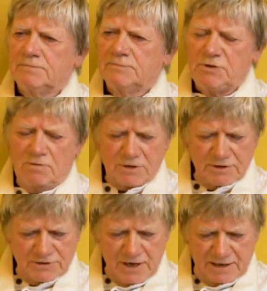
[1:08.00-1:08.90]
So I'm going
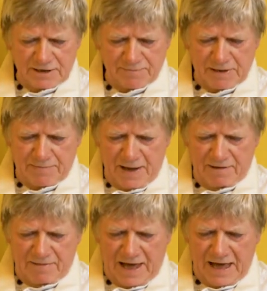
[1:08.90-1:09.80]
to say a little bit
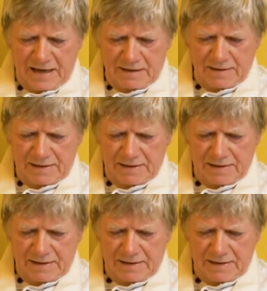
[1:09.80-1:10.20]
about that.